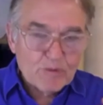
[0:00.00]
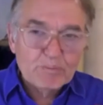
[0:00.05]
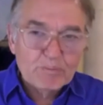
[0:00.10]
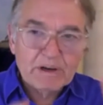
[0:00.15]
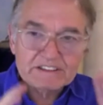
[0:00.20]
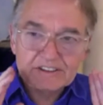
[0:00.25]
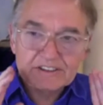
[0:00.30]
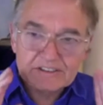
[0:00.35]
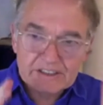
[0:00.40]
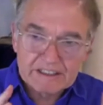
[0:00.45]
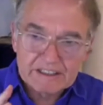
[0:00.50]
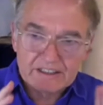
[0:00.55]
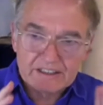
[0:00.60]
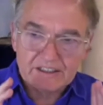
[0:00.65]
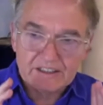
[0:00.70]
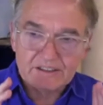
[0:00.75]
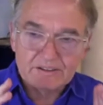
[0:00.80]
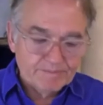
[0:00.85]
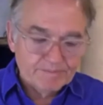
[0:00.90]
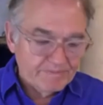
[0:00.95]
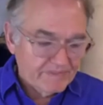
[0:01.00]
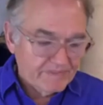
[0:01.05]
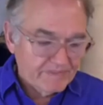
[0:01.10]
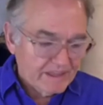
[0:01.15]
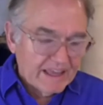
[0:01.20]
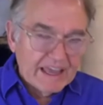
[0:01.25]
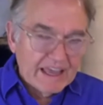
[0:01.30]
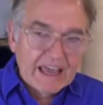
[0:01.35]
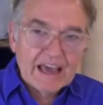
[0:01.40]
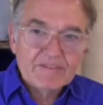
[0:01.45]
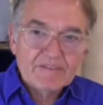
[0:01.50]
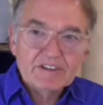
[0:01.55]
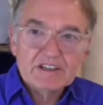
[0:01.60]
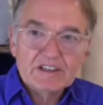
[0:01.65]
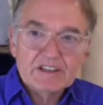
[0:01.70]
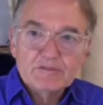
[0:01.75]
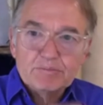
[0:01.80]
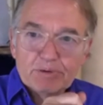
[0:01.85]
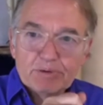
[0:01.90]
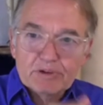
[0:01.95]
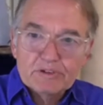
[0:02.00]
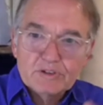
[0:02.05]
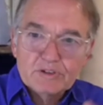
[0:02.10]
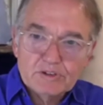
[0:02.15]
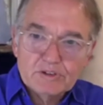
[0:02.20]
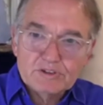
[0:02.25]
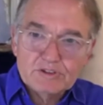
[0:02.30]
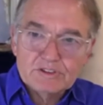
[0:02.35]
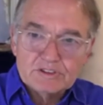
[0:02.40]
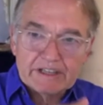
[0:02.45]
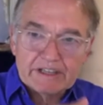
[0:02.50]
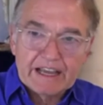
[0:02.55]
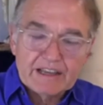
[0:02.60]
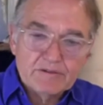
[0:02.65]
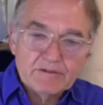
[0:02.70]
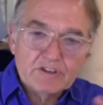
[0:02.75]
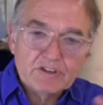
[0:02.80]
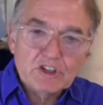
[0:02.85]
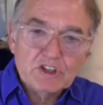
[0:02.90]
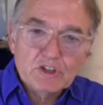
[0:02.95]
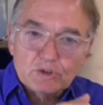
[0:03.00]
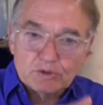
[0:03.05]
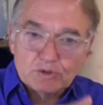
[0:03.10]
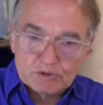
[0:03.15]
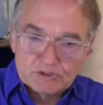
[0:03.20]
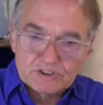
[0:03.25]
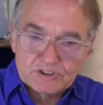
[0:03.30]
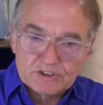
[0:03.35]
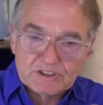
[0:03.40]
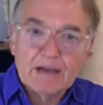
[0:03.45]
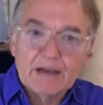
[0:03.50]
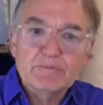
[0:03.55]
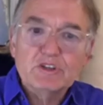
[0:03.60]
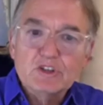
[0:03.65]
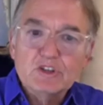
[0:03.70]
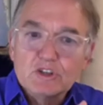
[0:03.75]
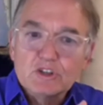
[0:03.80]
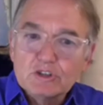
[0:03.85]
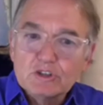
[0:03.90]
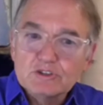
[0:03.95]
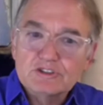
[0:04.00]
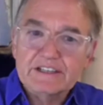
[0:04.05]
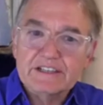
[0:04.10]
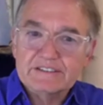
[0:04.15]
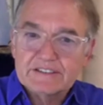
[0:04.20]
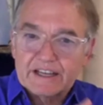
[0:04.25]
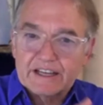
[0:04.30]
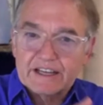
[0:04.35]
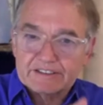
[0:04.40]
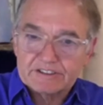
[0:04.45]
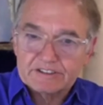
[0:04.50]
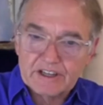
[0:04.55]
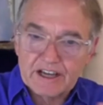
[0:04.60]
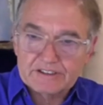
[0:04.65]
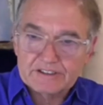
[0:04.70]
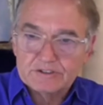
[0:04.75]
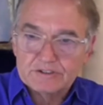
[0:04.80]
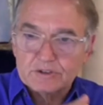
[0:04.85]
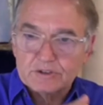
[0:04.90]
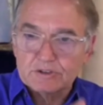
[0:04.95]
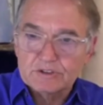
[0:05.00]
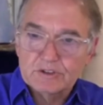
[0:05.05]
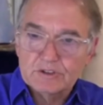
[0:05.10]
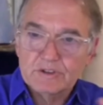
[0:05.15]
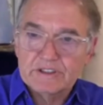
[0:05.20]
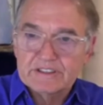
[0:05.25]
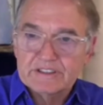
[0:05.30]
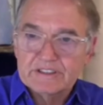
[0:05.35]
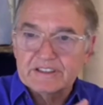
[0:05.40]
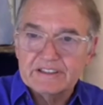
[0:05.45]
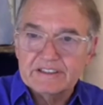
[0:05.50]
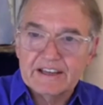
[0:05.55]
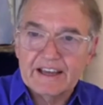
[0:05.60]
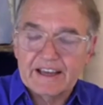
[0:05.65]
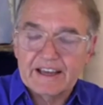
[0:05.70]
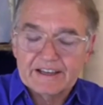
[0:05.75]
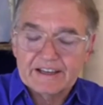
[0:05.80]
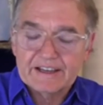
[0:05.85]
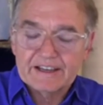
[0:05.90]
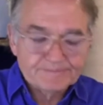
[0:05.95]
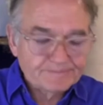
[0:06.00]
But still, having produced and used, I'm using testosterone during the day.